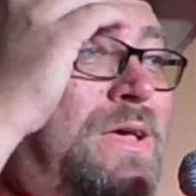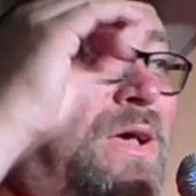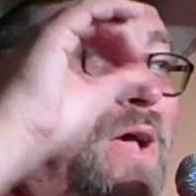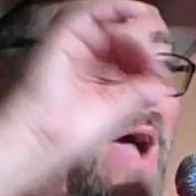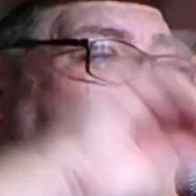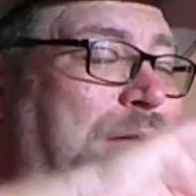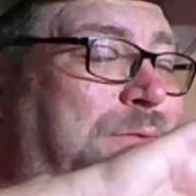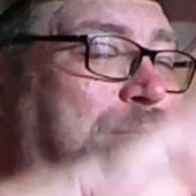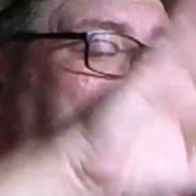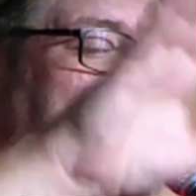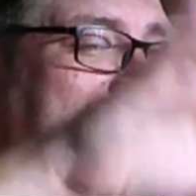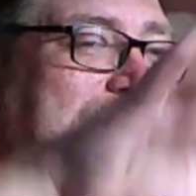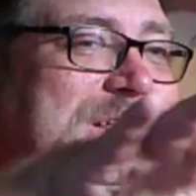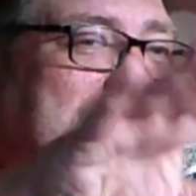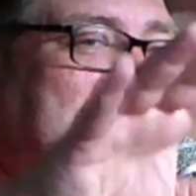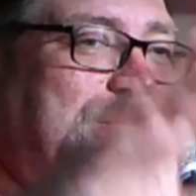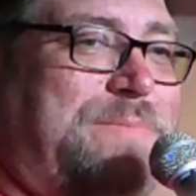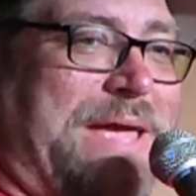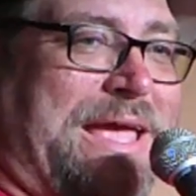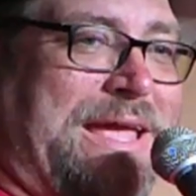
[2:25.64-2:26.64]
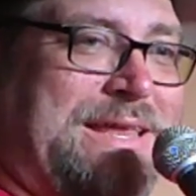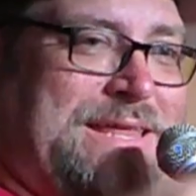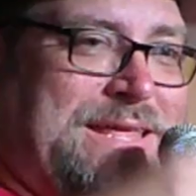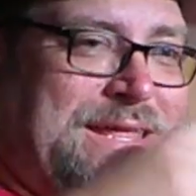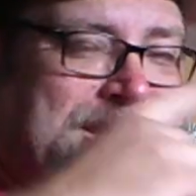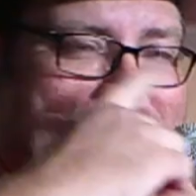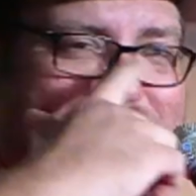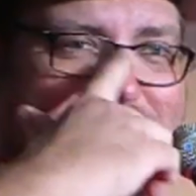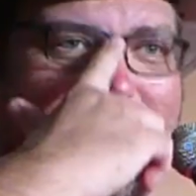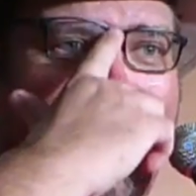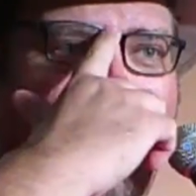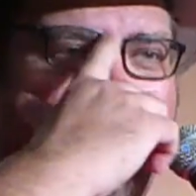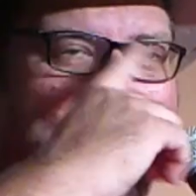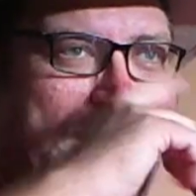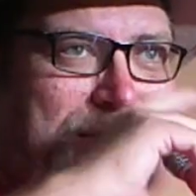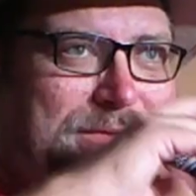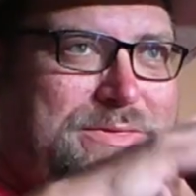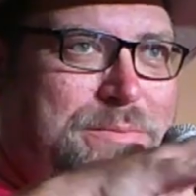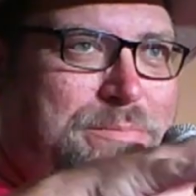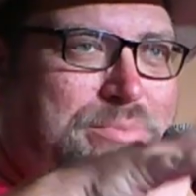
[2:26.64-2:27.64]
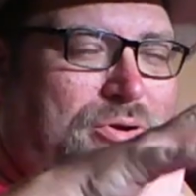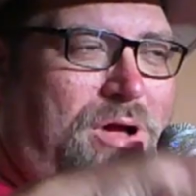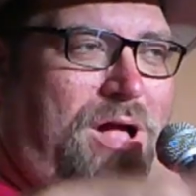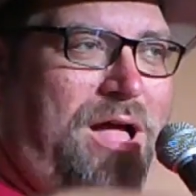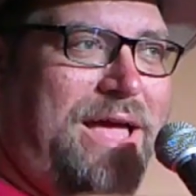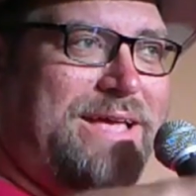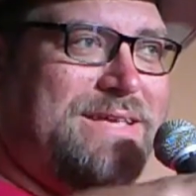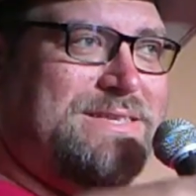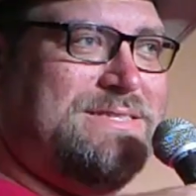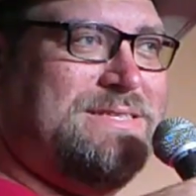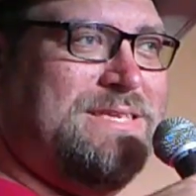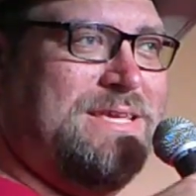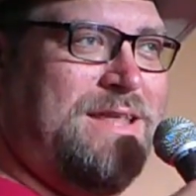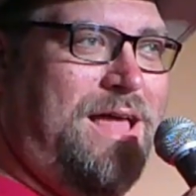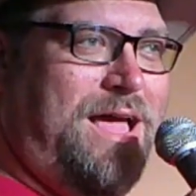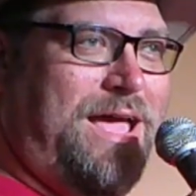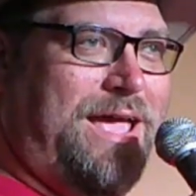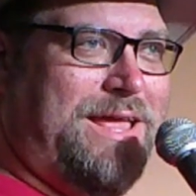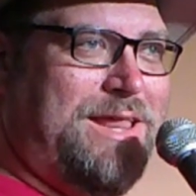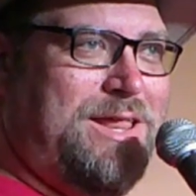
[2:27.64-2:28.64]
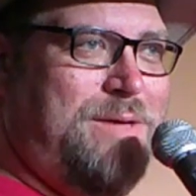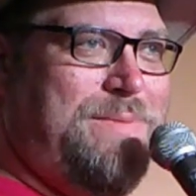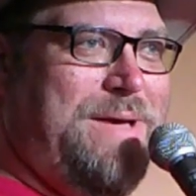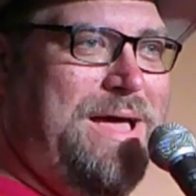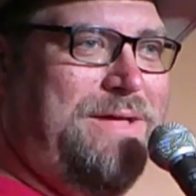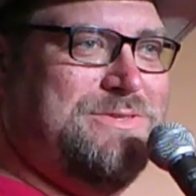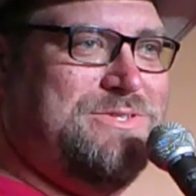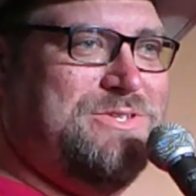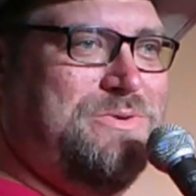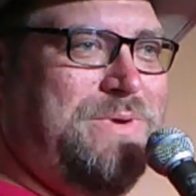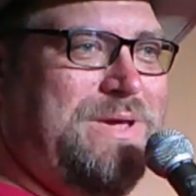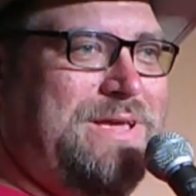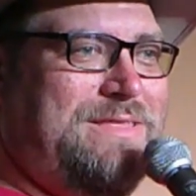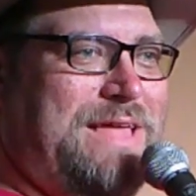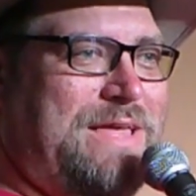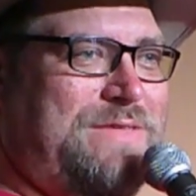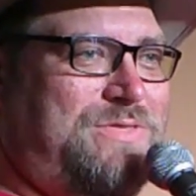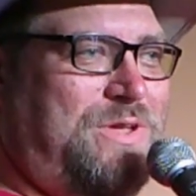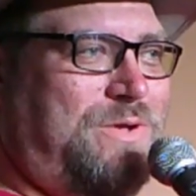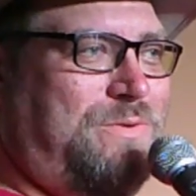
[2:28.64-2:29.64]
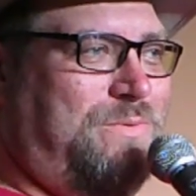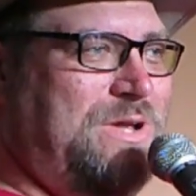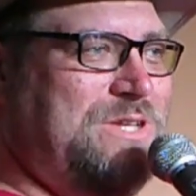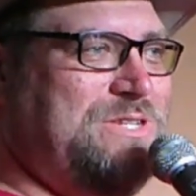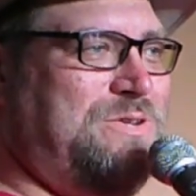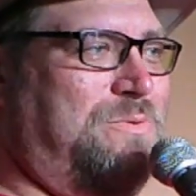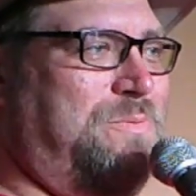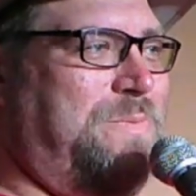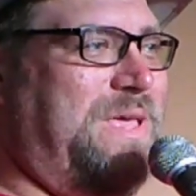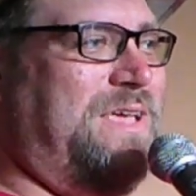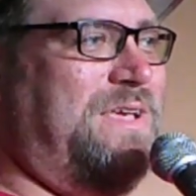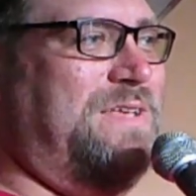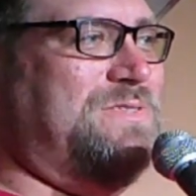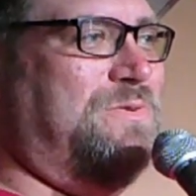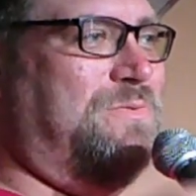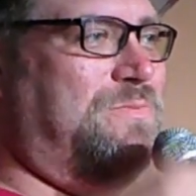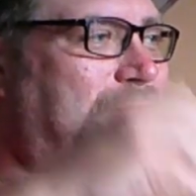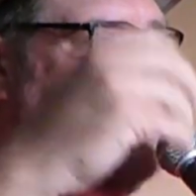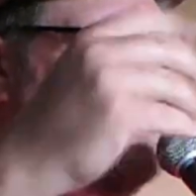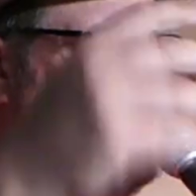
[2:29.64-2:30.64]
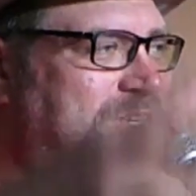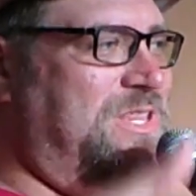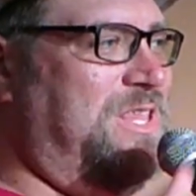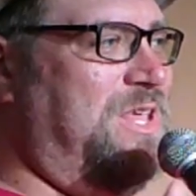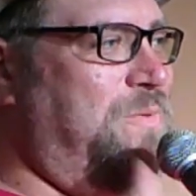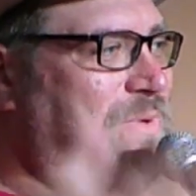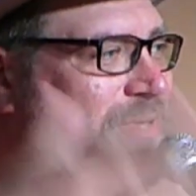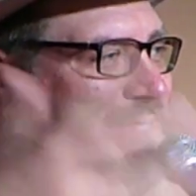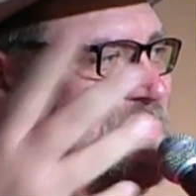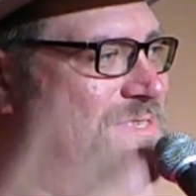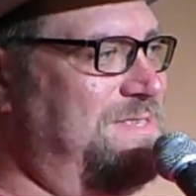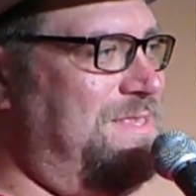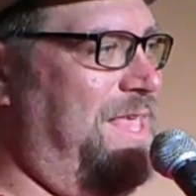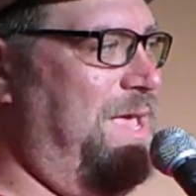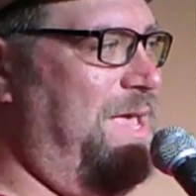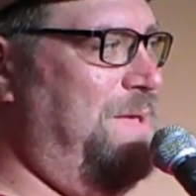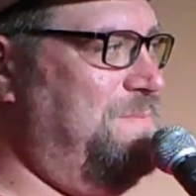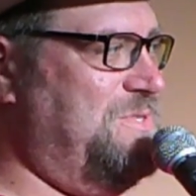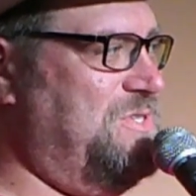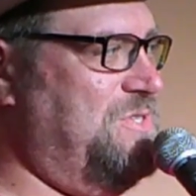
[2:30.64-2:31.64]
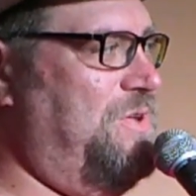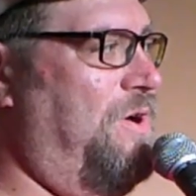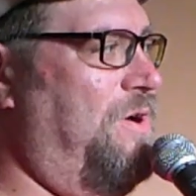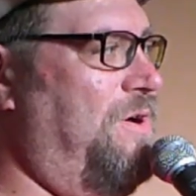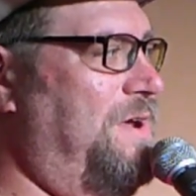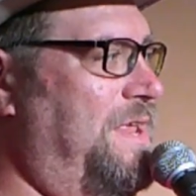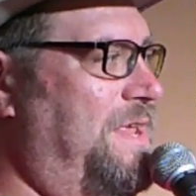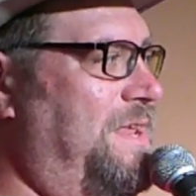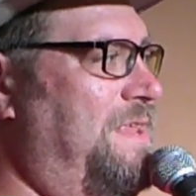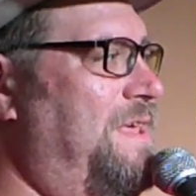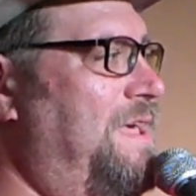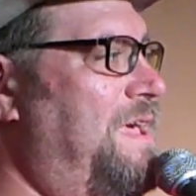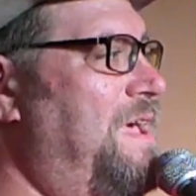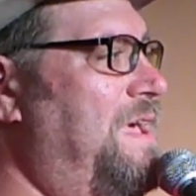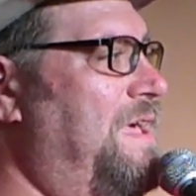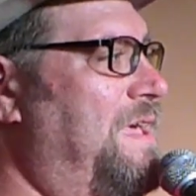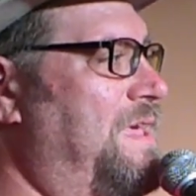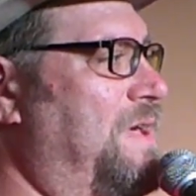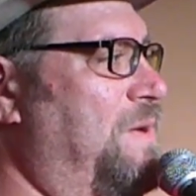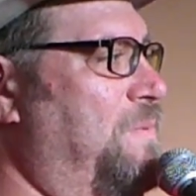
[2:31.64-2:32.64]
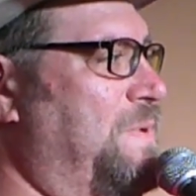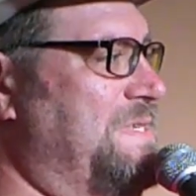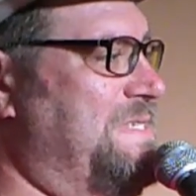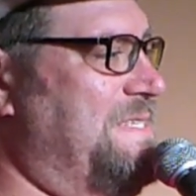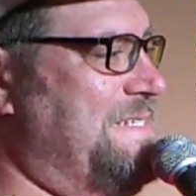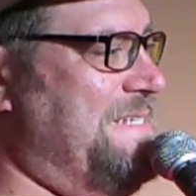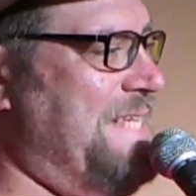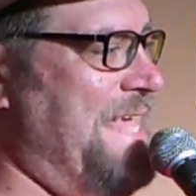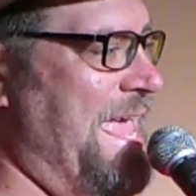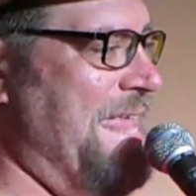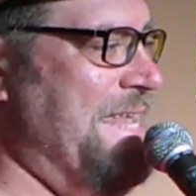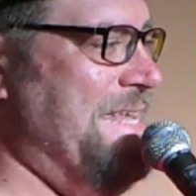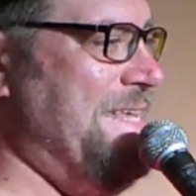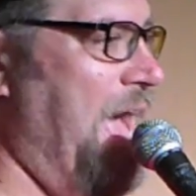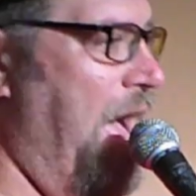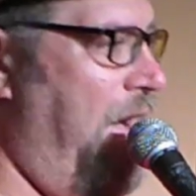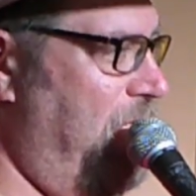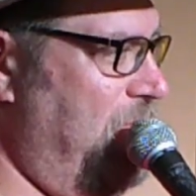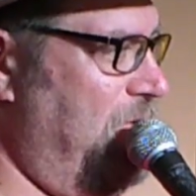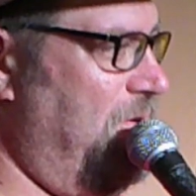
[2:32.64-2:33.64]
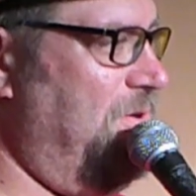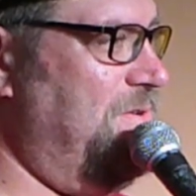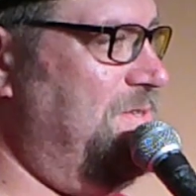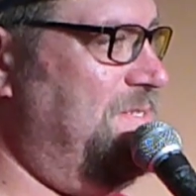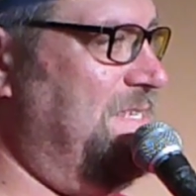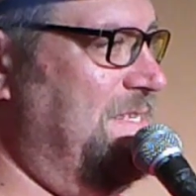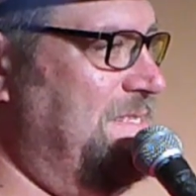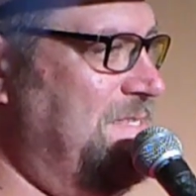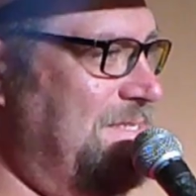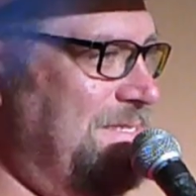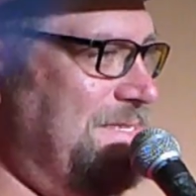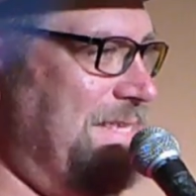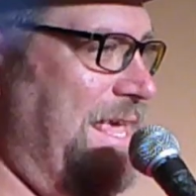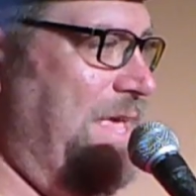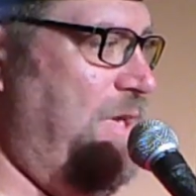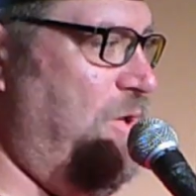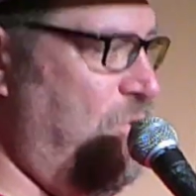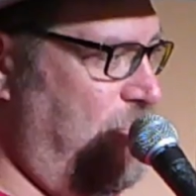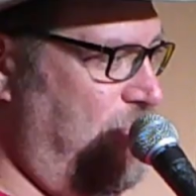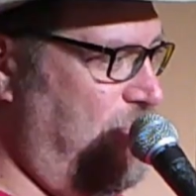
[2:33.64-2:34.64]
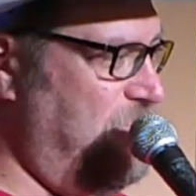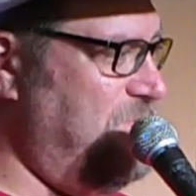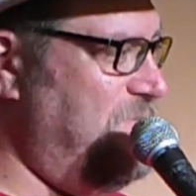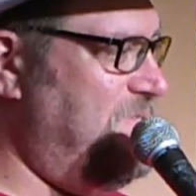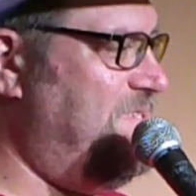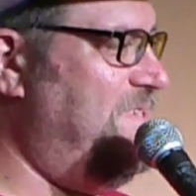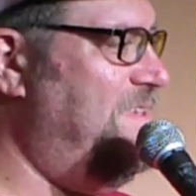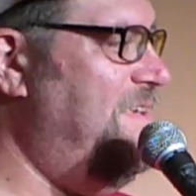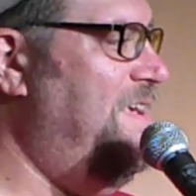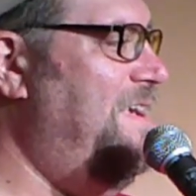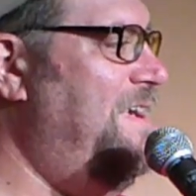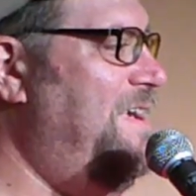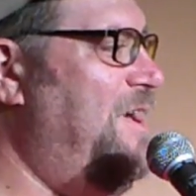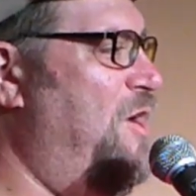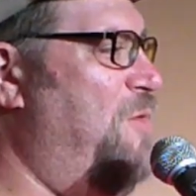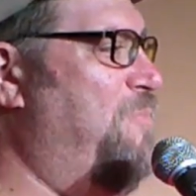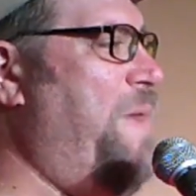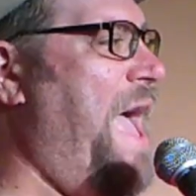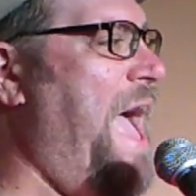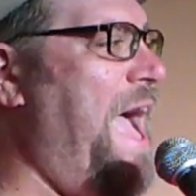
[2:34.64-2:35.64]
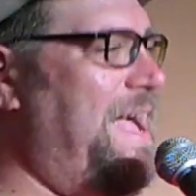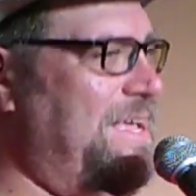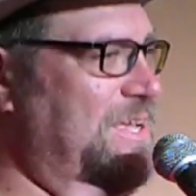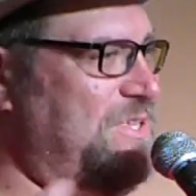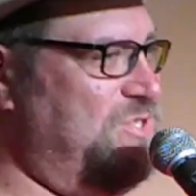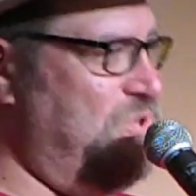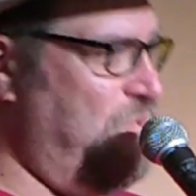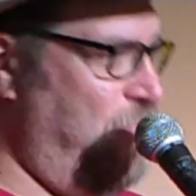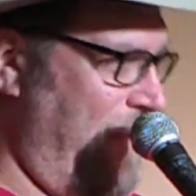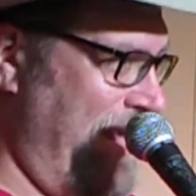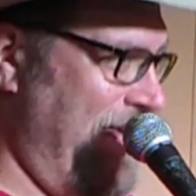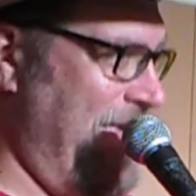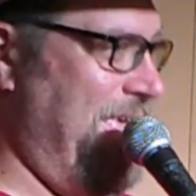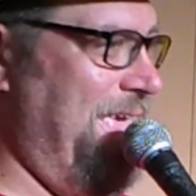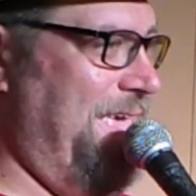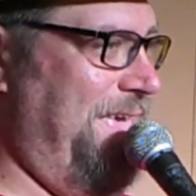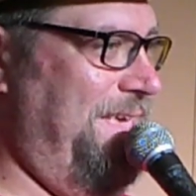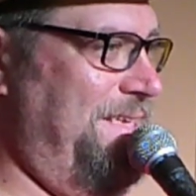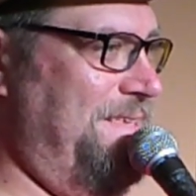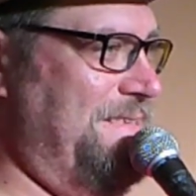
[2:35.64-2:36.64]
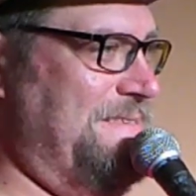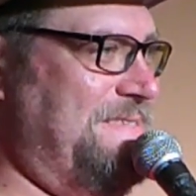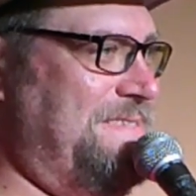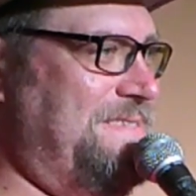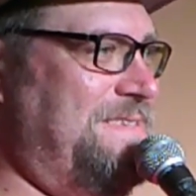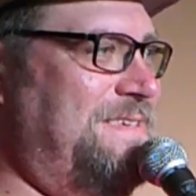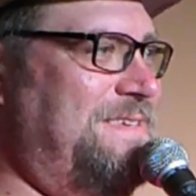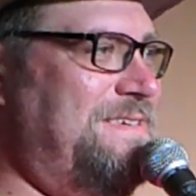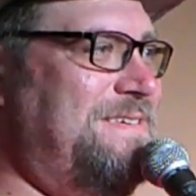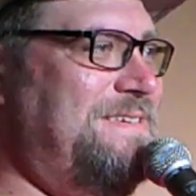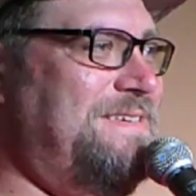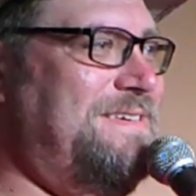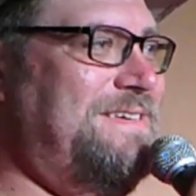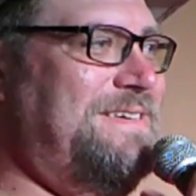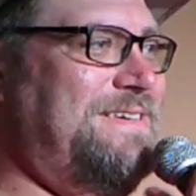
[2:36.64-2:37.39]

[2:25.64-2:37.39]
I really debated about the prize tonight, about doing like the original, because originally when Slam started, it was $10 in singles, a pack of Twinkies.